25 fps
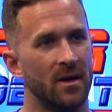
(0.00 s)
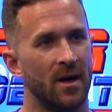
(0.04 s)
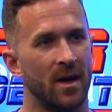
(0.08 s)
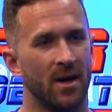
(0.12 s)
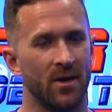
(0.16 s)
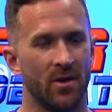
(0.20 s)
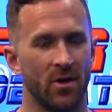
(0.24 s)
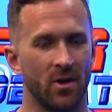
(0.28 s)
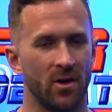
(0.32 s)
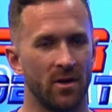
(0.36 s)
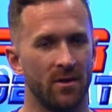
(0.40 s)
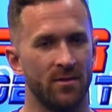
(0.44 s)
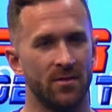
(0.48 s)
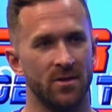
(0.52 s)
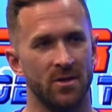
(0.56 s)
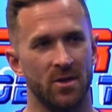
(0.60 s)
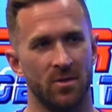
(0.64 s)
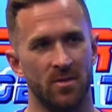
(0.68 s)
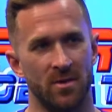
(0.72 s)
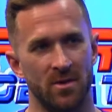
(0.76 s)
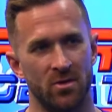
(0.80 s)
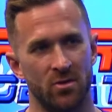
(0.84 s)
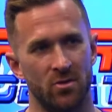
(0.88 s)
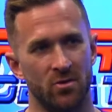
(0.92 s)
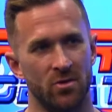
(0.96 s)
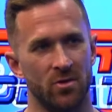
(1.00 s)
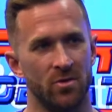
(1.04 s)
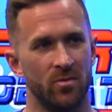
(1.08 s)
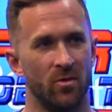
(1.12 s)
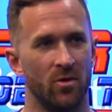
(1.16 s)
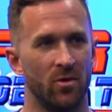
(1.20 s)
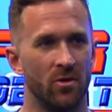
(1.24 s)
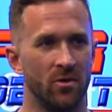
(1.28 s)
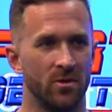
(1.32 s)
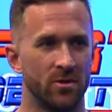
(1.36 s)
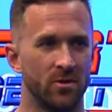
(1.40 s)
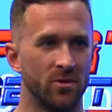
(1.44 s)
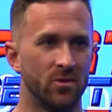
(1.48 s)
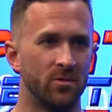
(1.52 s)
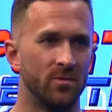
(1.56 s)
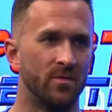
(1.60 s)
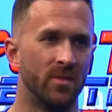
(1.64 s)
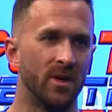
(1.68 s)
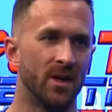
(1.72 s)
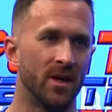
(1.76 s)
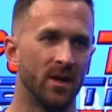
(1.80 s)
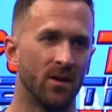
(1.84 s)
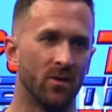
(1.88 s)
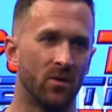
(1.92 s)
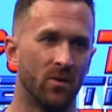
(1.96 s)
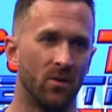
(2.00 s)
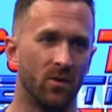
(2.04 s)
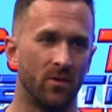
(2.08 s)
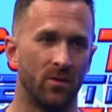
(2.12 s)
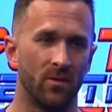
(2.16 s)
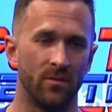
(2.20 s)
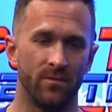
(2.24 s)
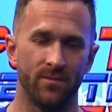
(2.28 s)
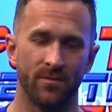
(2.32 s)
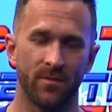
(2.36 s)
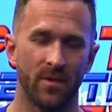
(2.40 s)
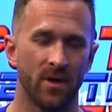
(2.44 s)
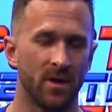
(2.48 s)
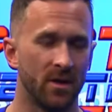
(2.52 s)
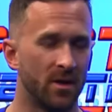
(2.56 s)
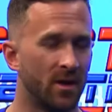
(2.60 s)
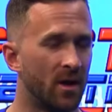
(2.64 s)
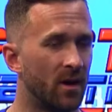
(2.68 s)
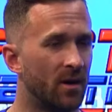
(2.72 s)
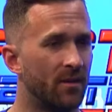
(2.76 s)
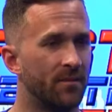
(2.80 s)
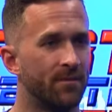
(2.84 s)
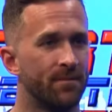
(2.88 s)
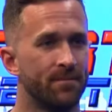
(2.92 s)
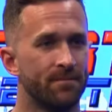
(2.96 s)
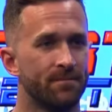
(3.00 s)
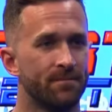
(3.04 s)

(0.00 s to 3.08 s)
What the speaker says: I don't know if it's going to be too small or too big, or yeah.